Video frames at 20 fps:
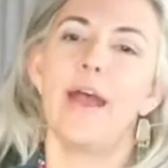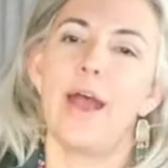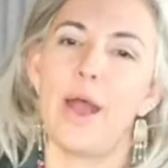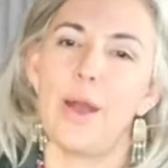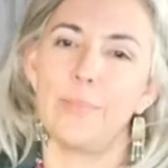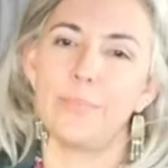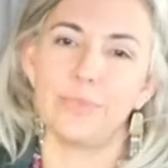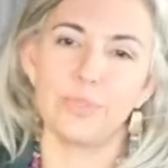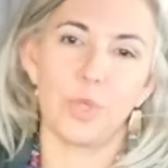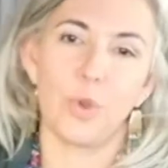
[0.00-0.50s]

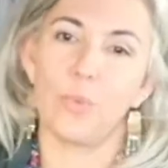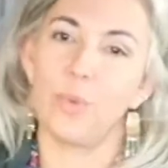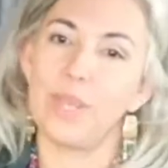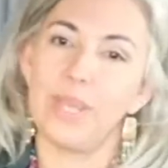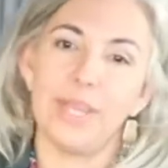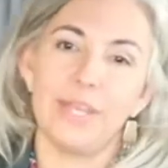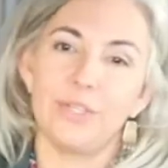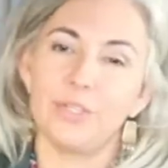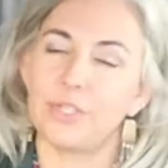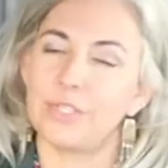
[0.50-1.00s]
So
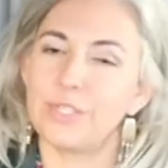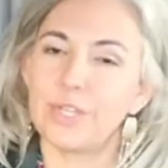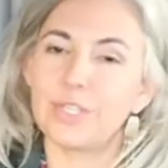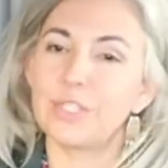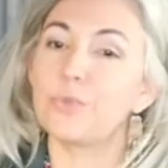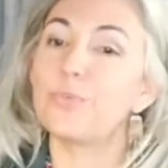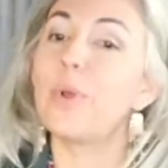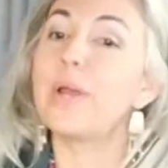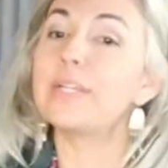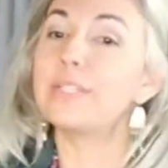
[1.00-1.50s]
we just
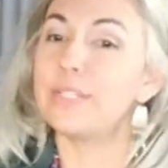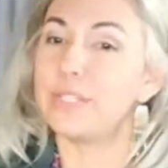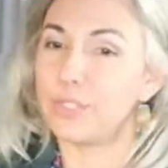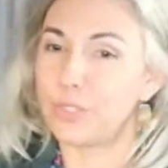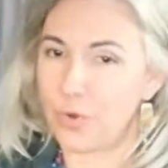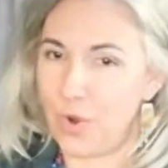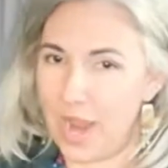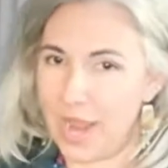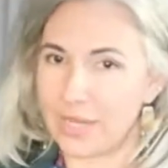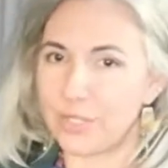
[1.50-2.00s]
express this
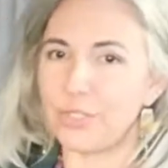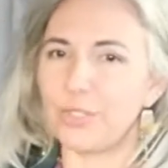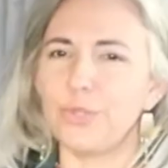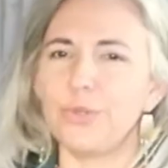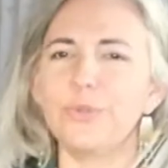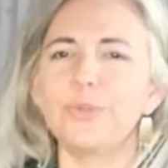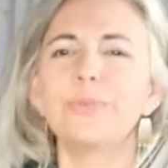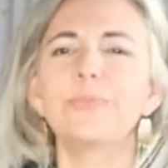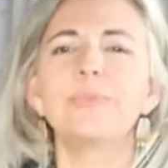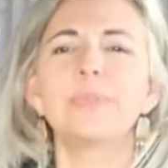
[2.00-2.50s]
gratitude.
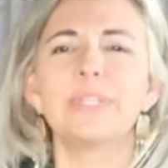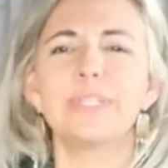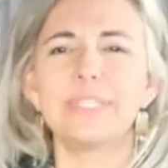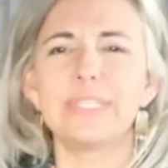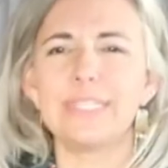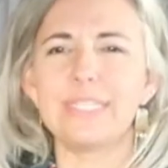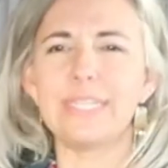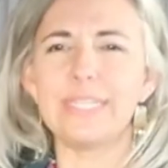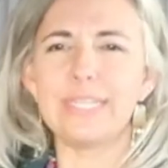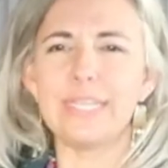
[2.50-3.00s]
Let's
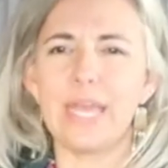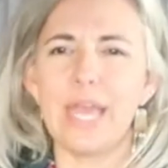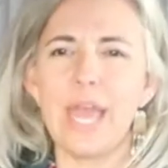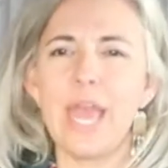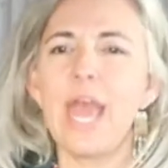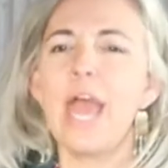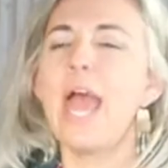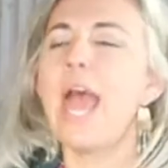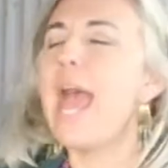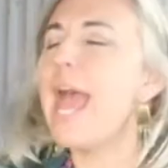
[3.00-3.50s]
see.
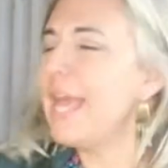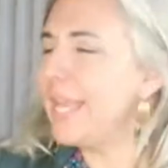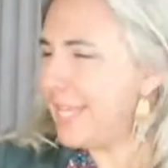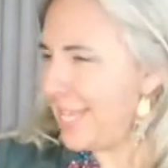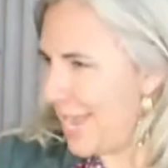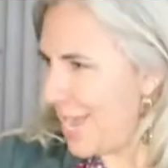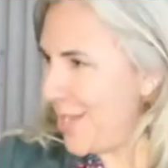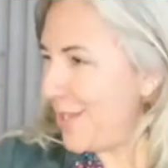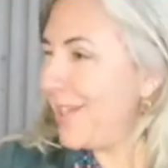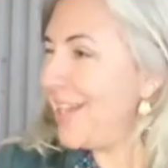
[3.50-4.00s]

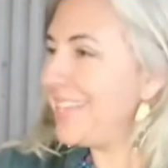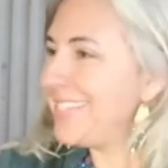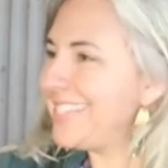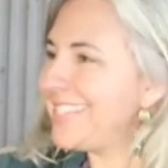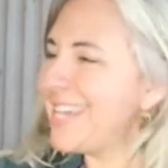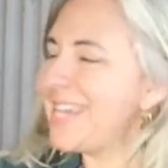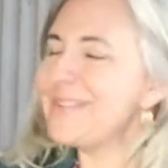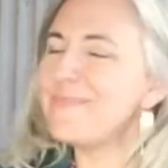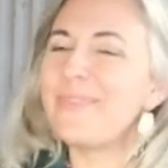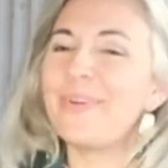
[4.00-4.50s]
Now I
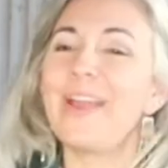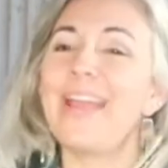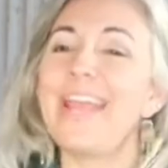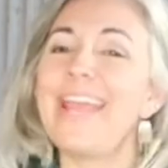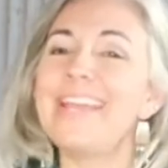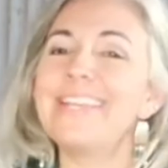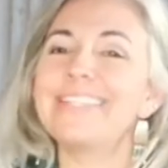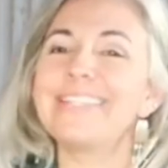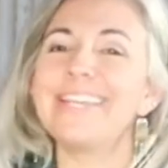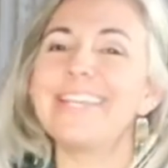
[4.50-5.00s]
sing
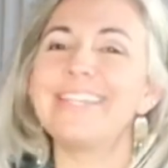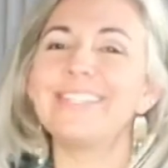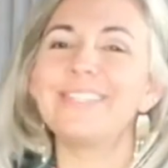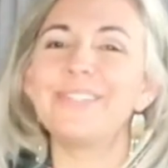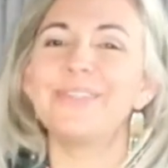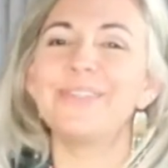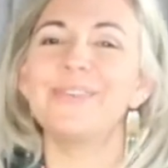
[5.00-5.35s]
praises to